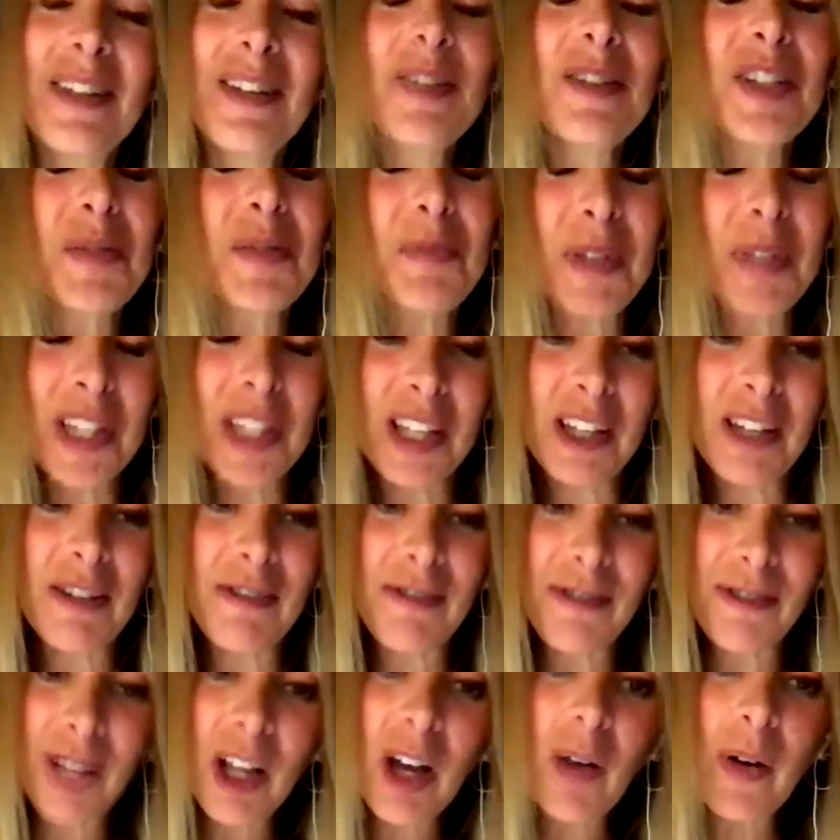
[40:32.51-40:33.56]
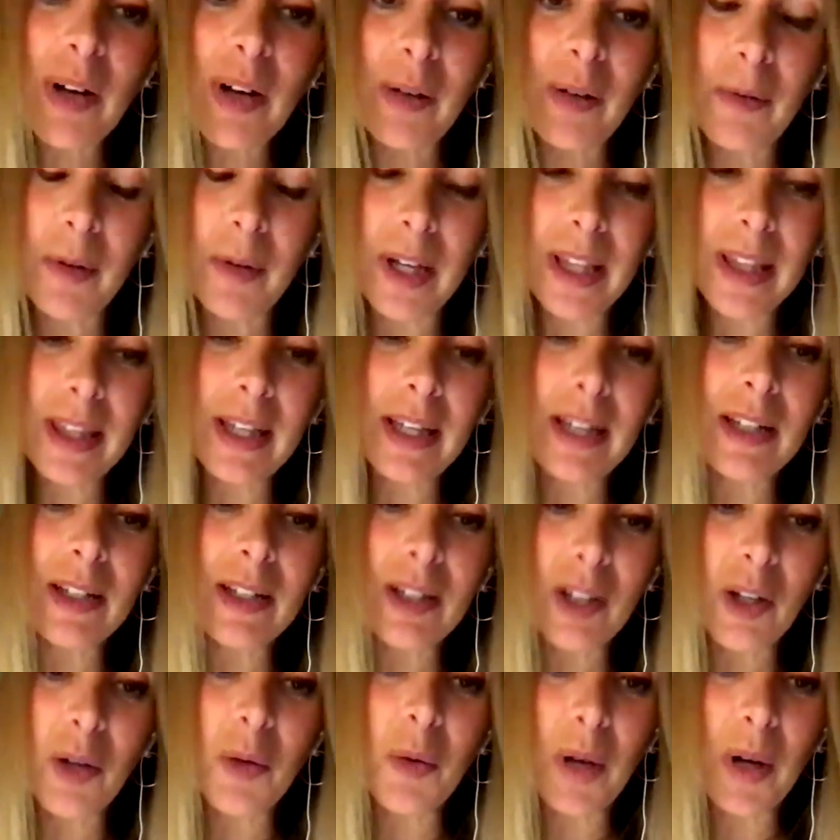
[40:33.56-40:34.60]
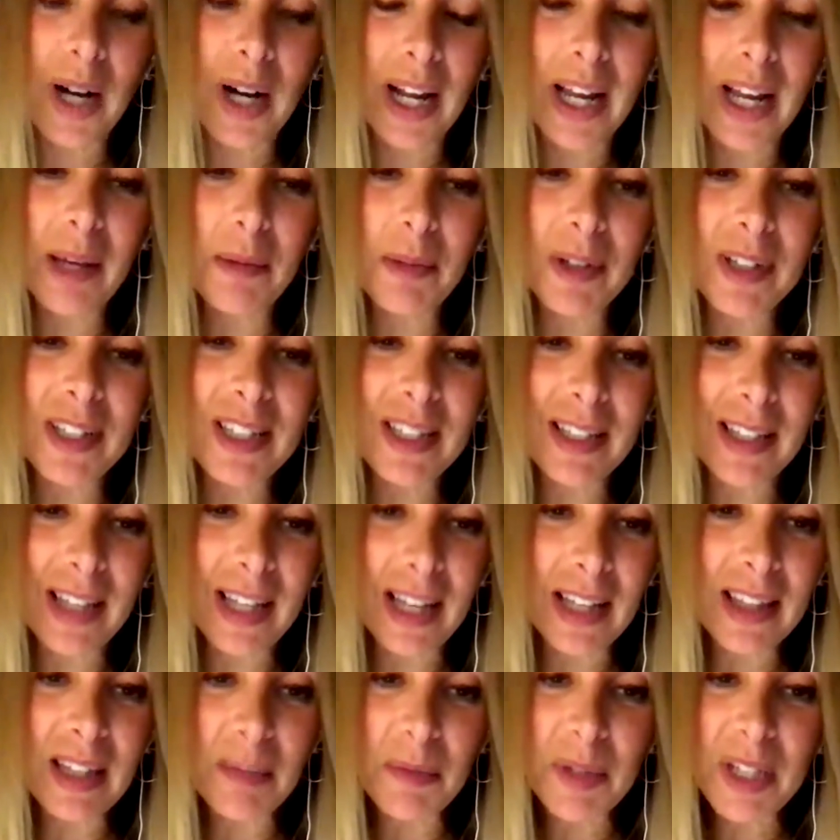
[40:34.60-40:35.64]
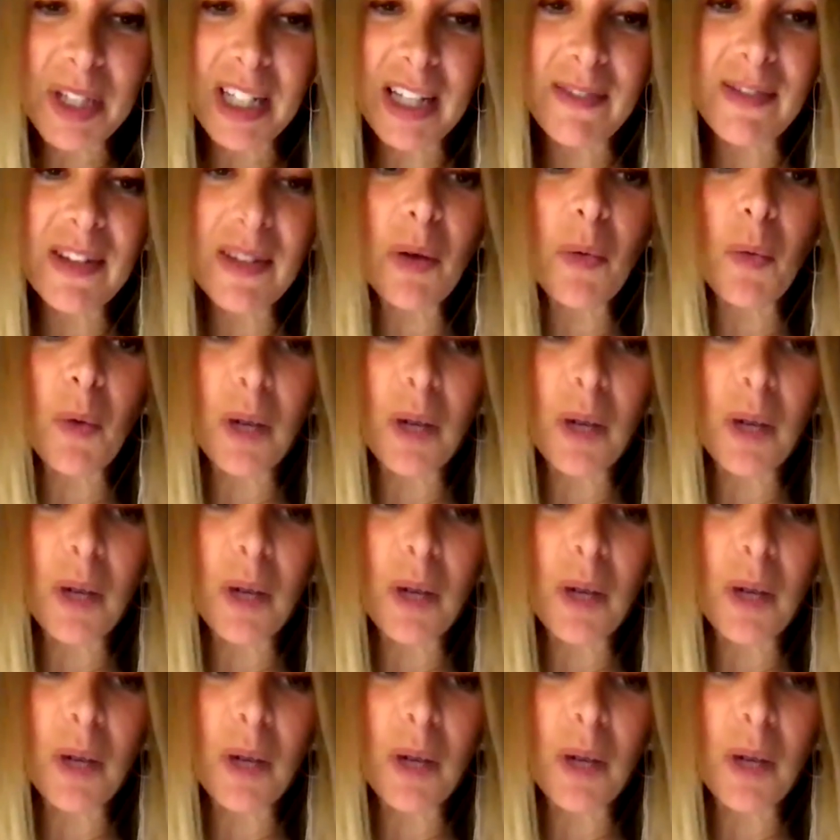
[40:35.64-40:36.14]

speaking of flowing with it, you were able to get them to give that